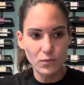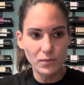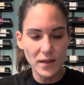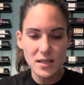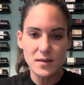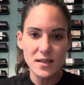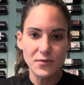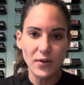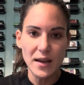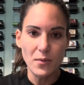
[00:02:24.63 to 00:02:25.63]
this
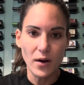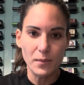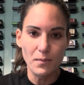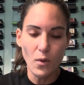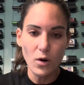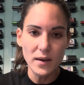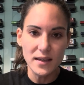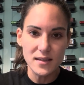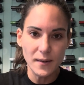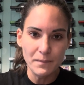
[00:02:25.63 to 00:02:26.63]
framework,
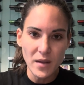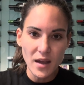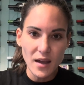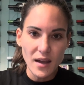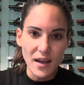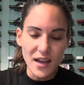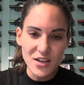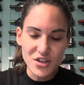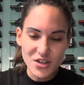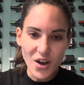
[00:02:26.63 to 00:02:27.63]
Mormonism,
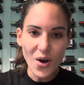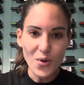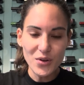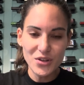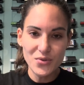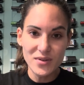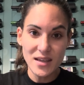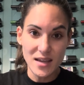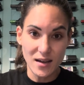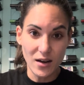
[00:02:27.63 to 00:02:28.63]
is so
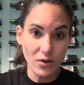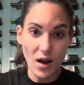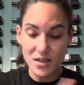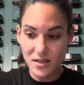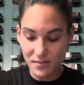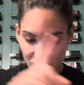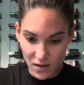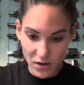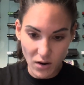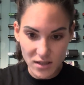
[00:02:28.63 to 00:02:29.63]
unique across
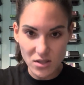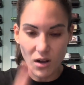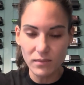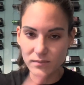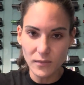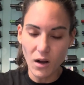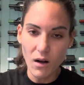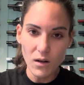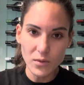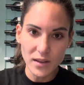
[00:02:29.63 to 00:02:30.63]

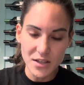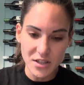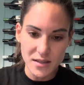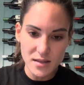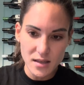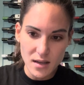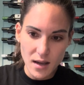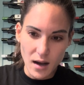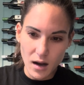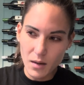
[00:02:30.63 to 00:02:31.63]
all religions,
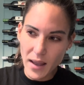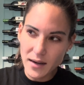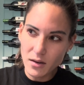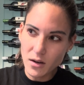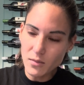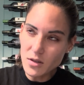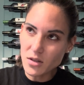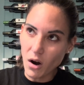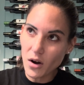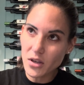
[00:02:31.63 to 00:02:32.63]
and I would
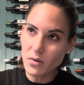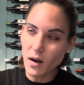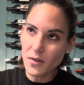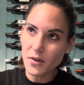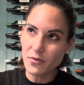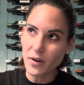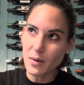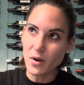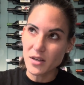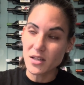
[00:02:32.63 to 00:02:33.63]
almost argue other
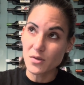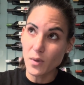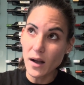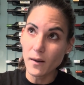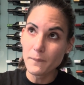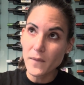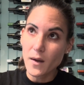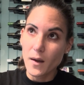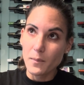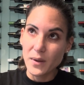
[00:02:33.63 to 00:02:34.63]
frameworks as well,
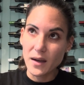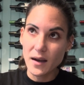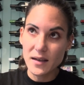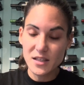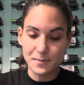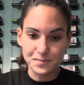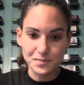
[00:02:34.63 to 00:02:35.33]
because